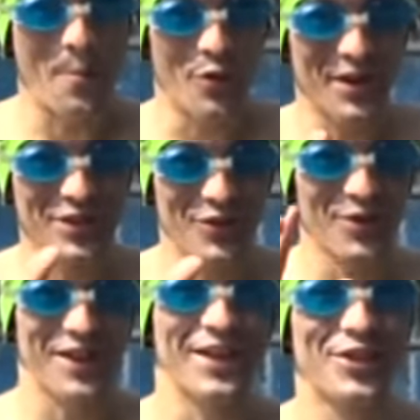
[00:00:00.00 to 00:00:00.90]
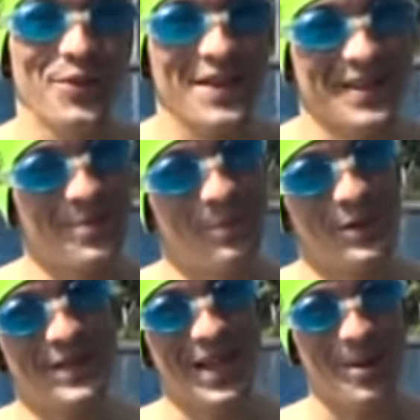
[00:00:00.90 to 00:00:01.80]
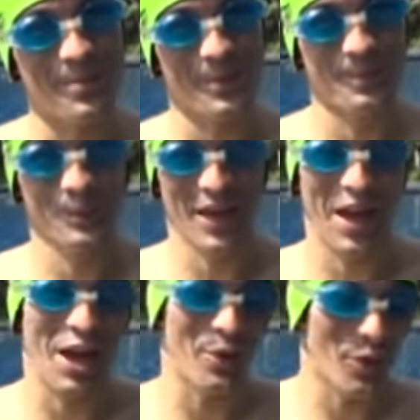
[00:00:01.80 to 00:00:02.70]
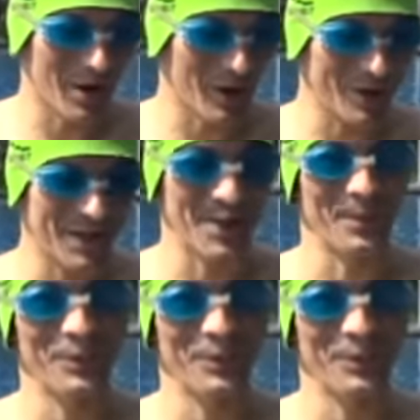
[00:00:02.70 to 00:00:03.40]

breaststroke in three simple steps and one lesson.